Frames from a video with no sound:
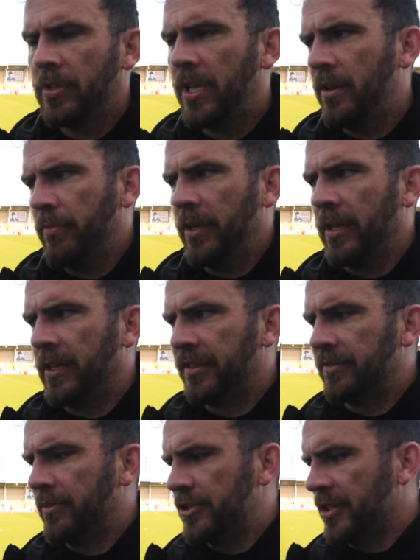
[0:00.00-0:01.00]
Yeah, brilliant.
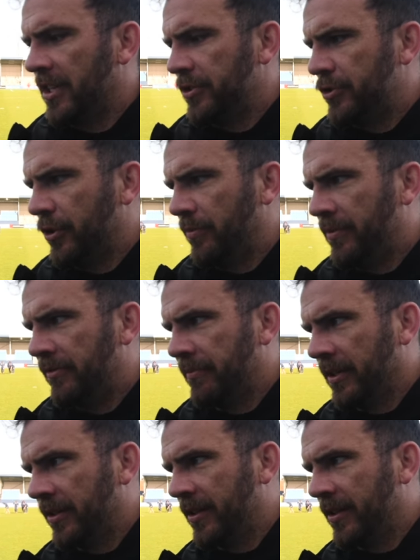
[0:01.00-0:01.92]
Listen, we changed up. We've been